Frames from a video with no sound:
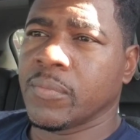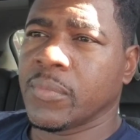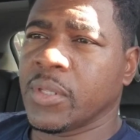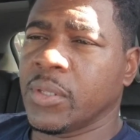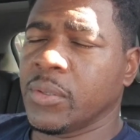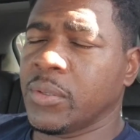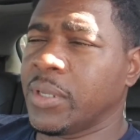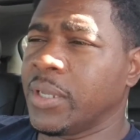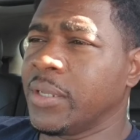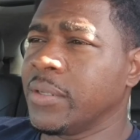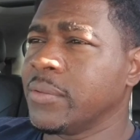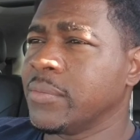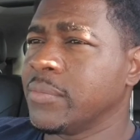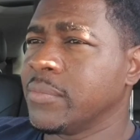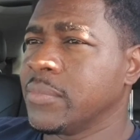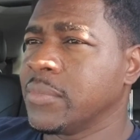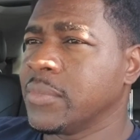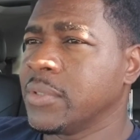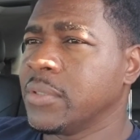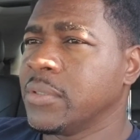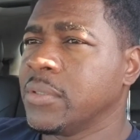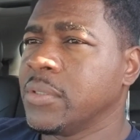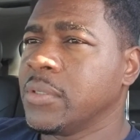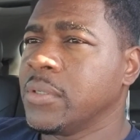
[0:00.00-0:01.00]
Okay?
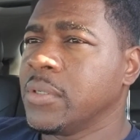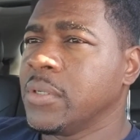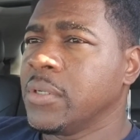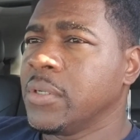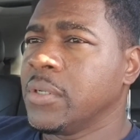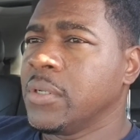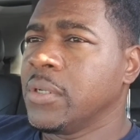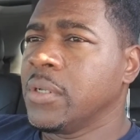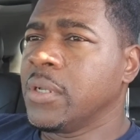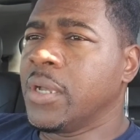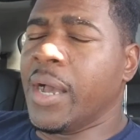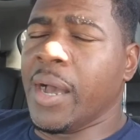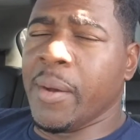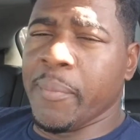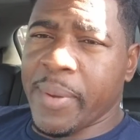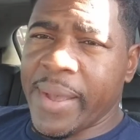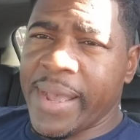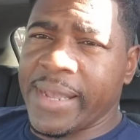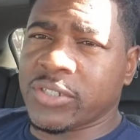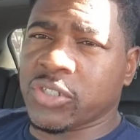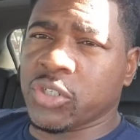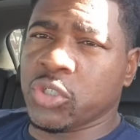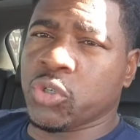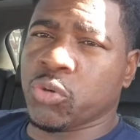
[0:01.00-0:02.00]
I'm
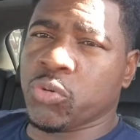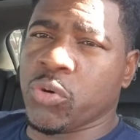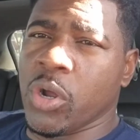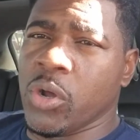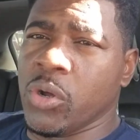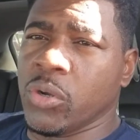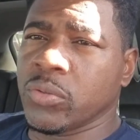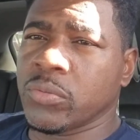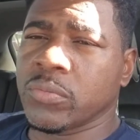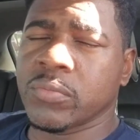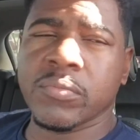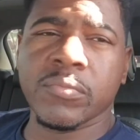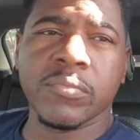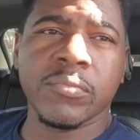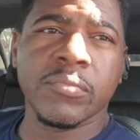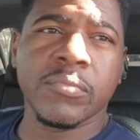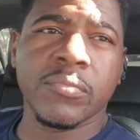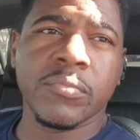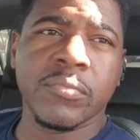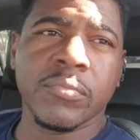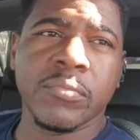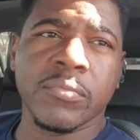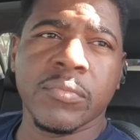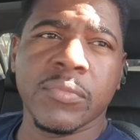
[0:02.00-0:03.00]
Pastor Jerone.
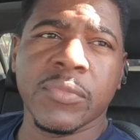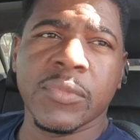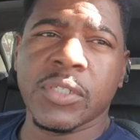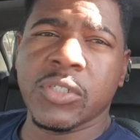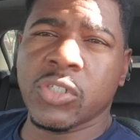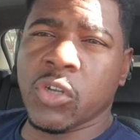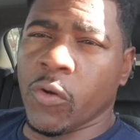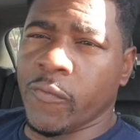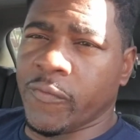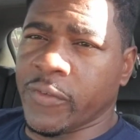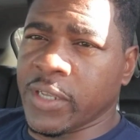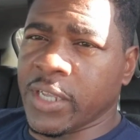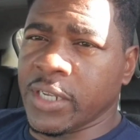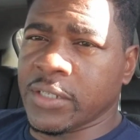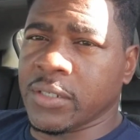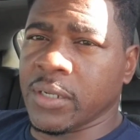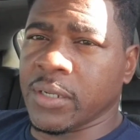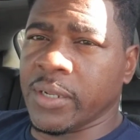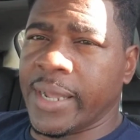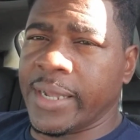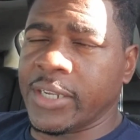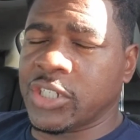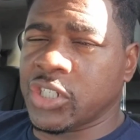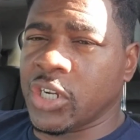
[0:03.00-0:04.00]
Don't forget to
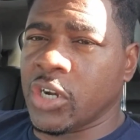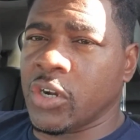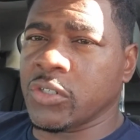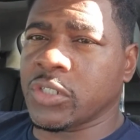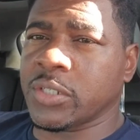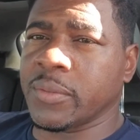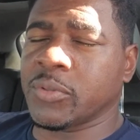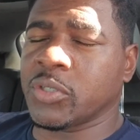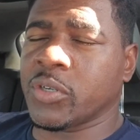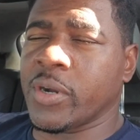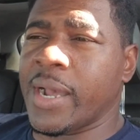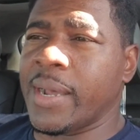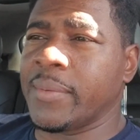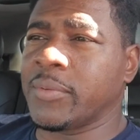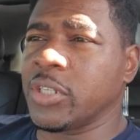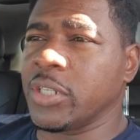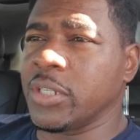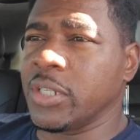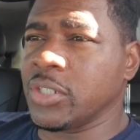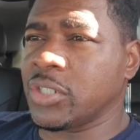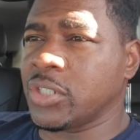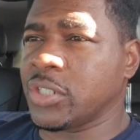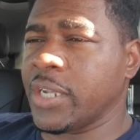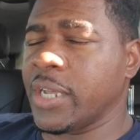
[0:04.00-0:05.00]
like, share, and subscribe to
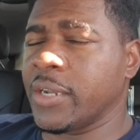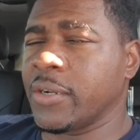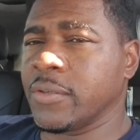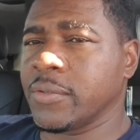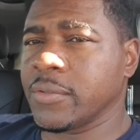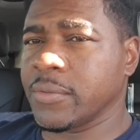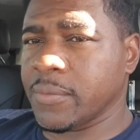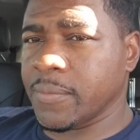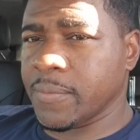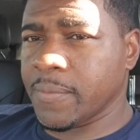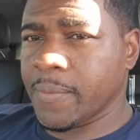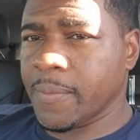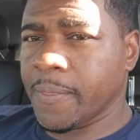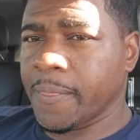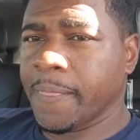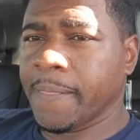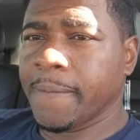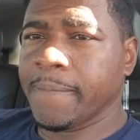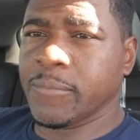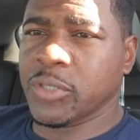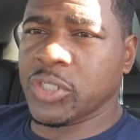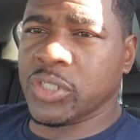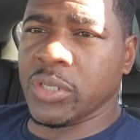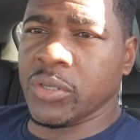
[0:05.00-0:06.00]
this channel.
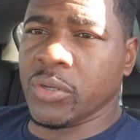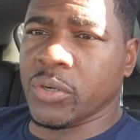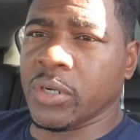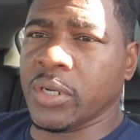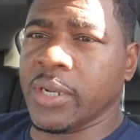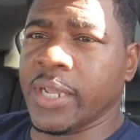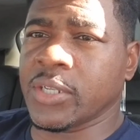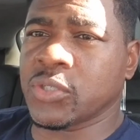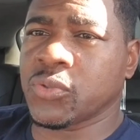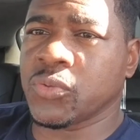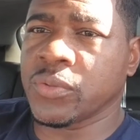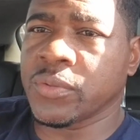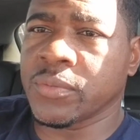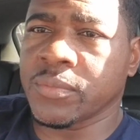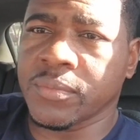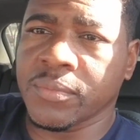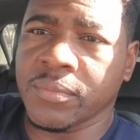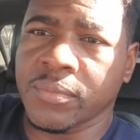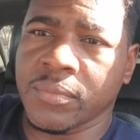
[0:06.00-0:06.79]
See you on the next one.